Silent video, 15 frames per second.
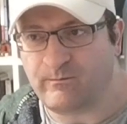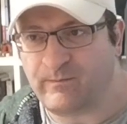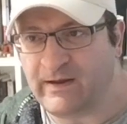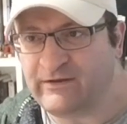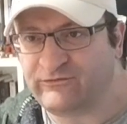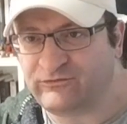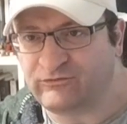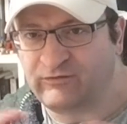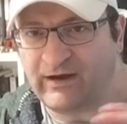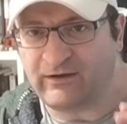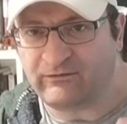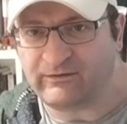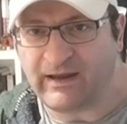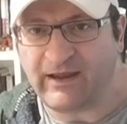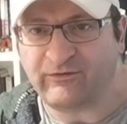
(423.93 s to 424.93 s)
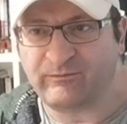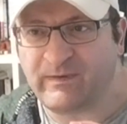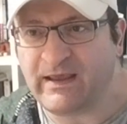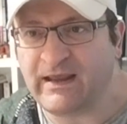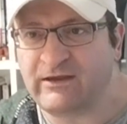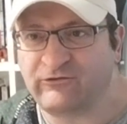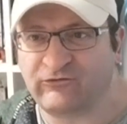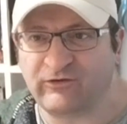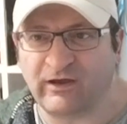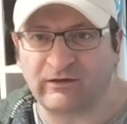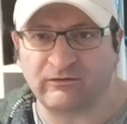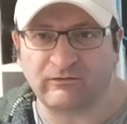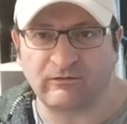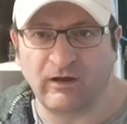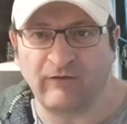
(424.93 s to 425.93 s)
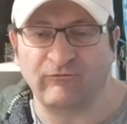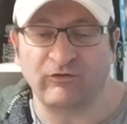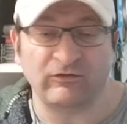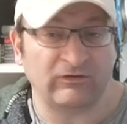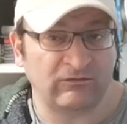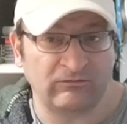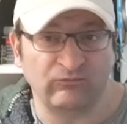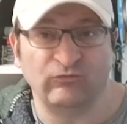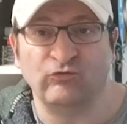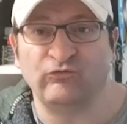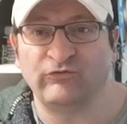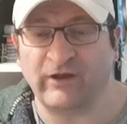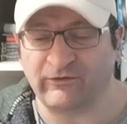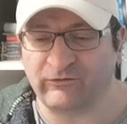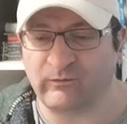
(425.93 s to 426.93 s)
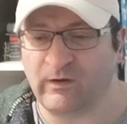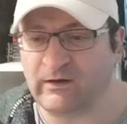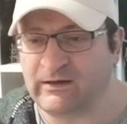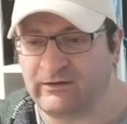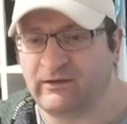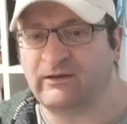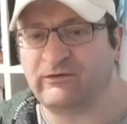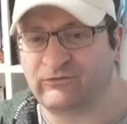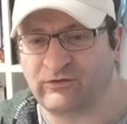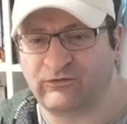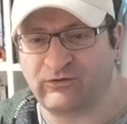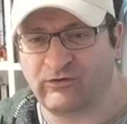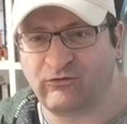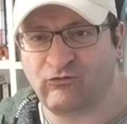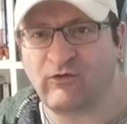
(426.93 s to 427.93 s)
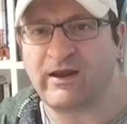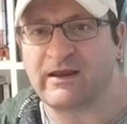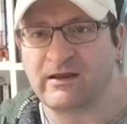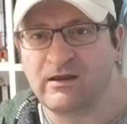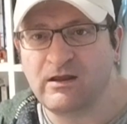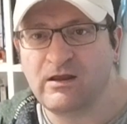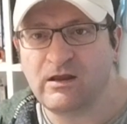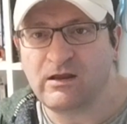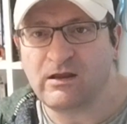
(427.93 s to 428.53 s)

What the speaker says: based around SBH and other rule sets as well. He's a great